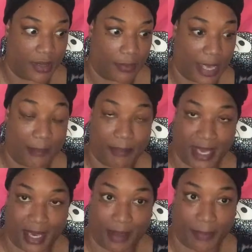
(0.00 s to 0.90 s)
him
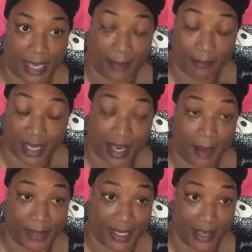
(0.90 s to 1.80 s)

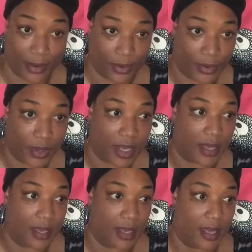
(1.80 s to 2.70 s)
becoming ill,
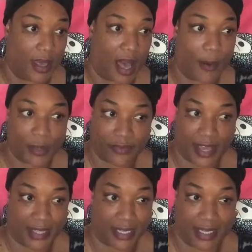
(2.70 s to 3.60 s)
I would have
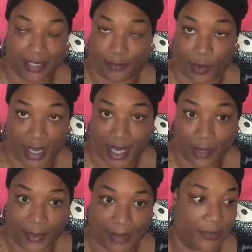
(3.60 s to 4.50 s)
had to leave work
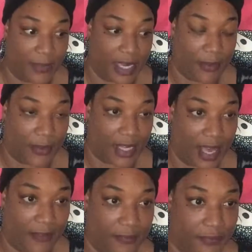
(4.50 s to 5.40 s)
anyway. He would
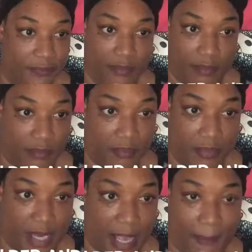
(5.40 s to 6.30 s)
have
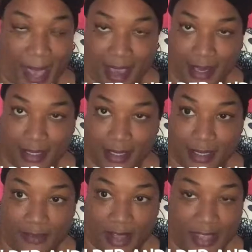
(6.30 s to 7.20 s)
like pains and
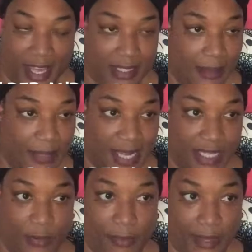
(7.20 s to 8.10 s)
stuff like that. Some
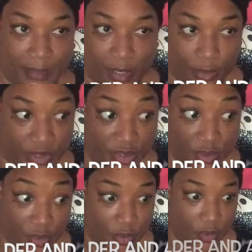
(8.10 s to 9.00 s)
days he wouldn't be able to go to
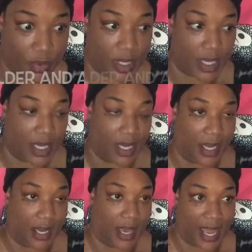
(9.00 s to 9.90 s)
school,
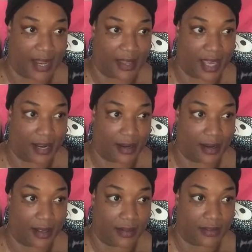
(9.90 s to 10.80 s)
and
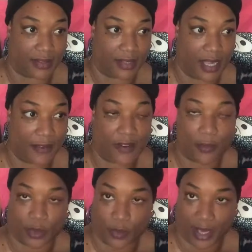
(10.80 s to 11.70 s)
then if I
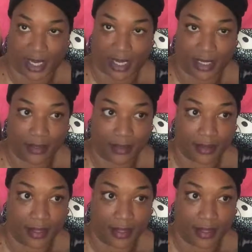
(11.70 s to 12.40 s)
was working,